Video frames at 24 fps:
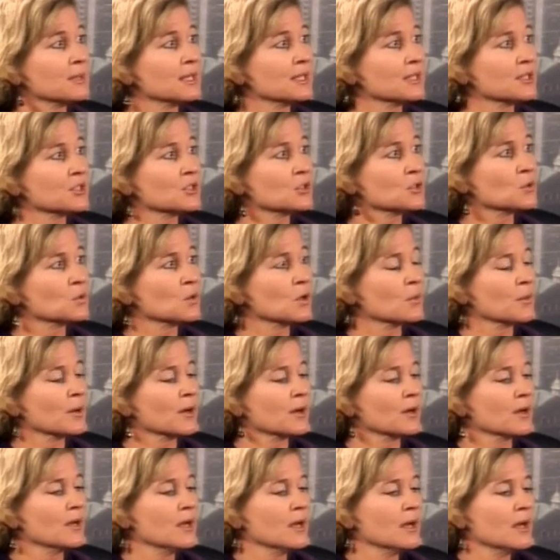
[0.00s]
to be in a store
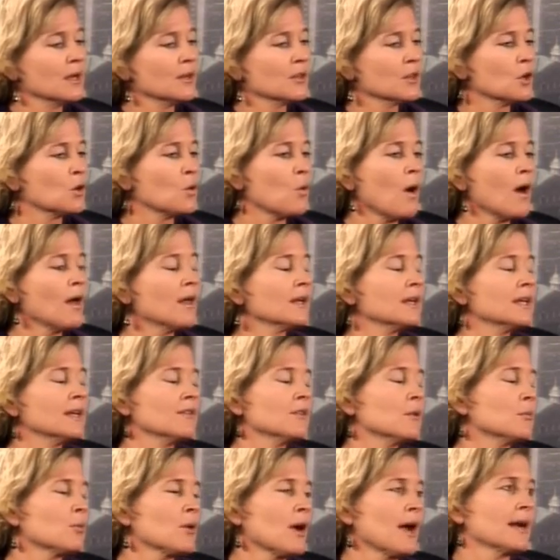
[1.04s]
where the
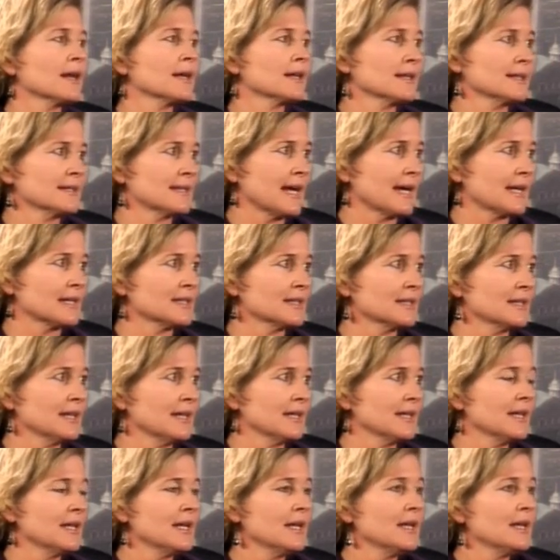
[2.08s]
quality of the product is
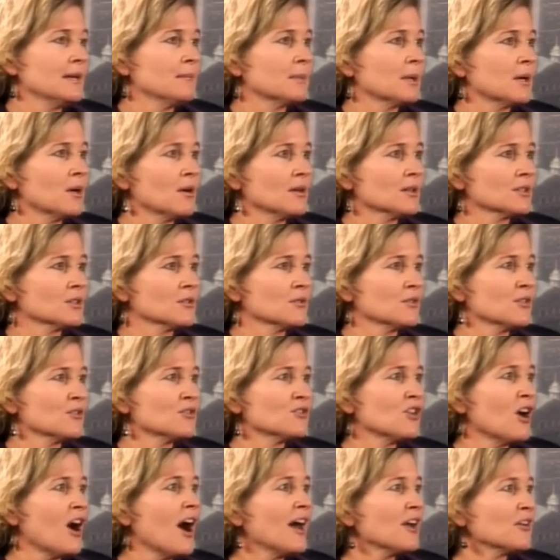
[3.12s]
excellent, but also
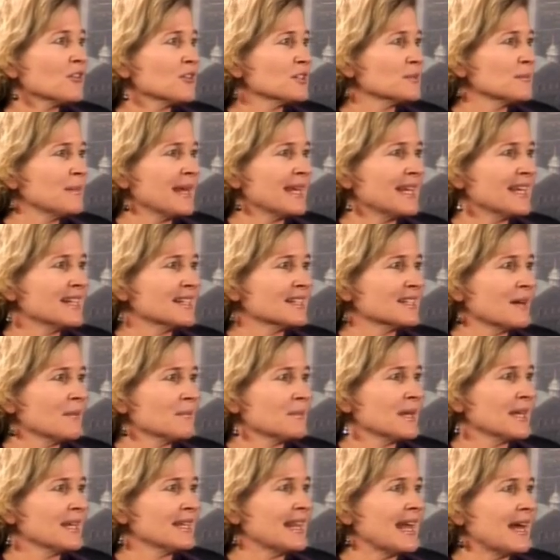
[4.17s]
their daughter is making
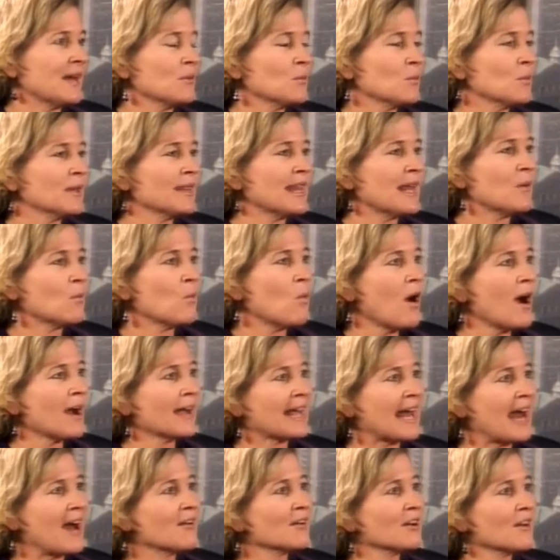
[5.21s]
something that when they
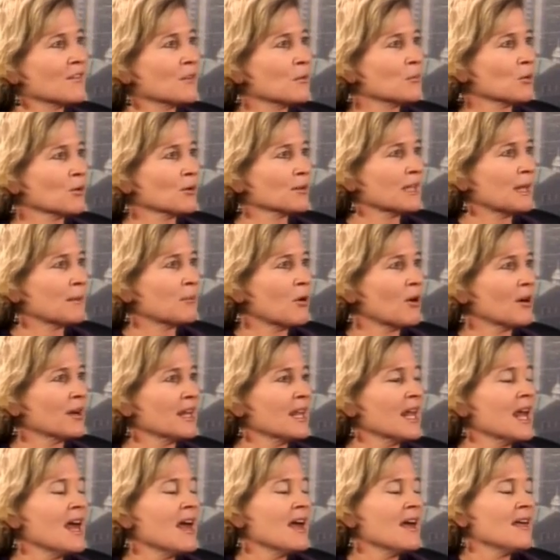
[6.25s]
walk out of the birthday
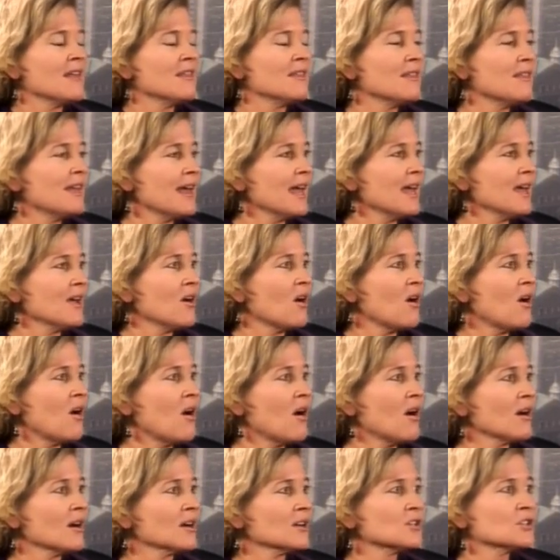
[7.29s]
party, they
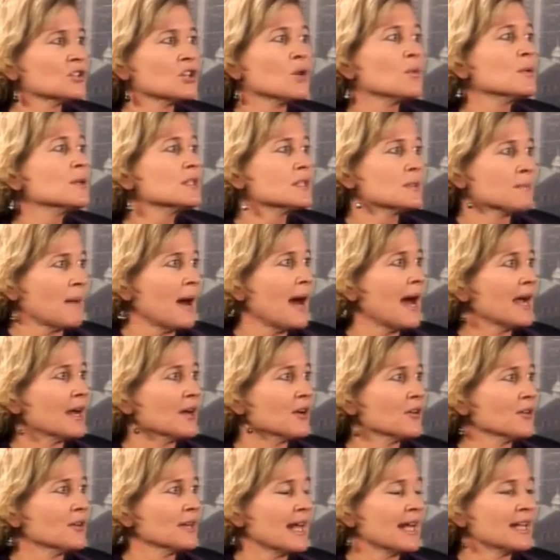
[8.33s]
are so
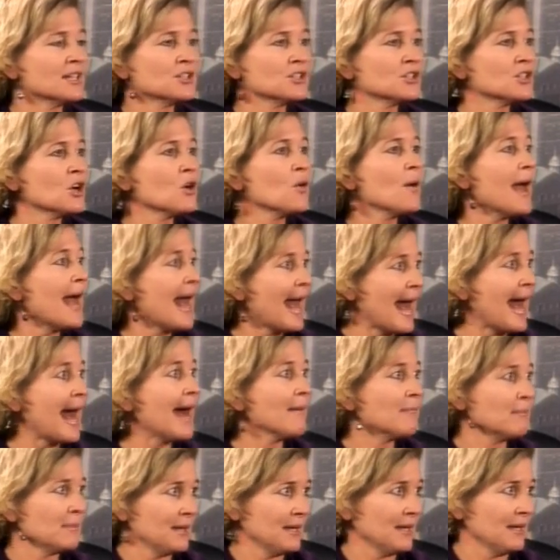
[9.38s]
inspired and so
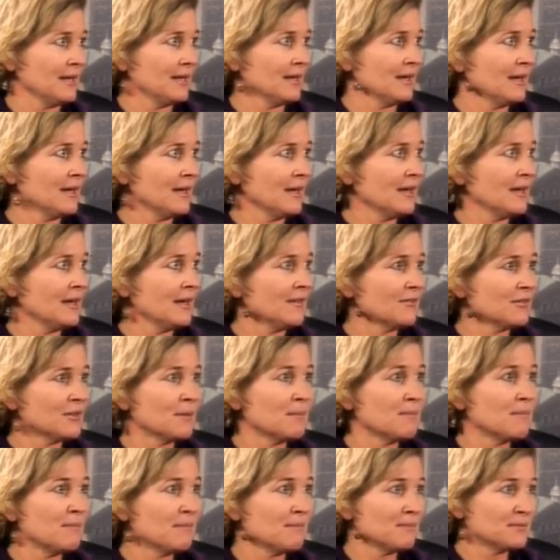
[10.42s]
happy. Yes. If
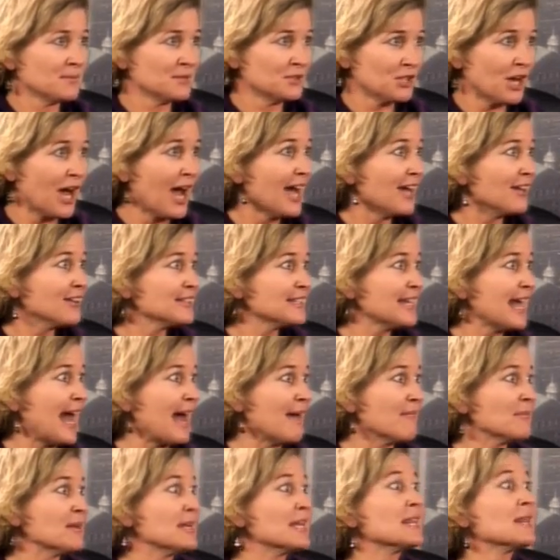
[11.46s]
the child's
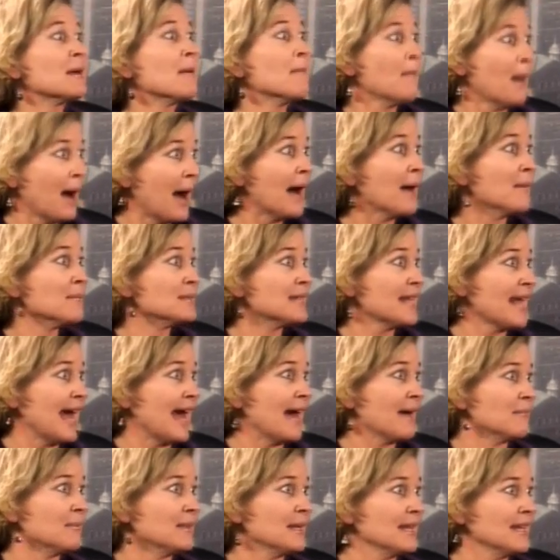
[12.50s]
happy, the mom's
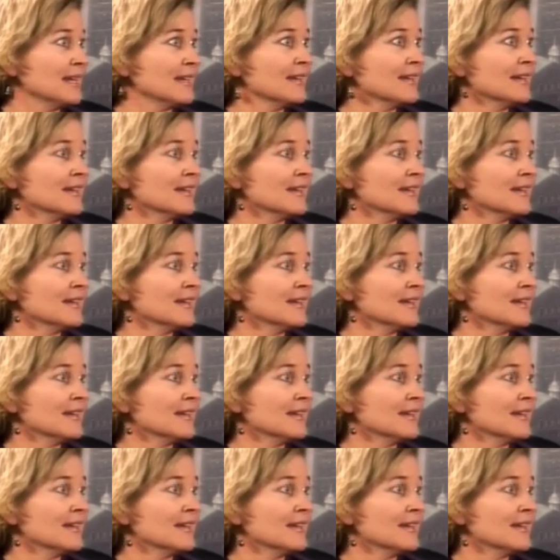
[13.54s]
happy.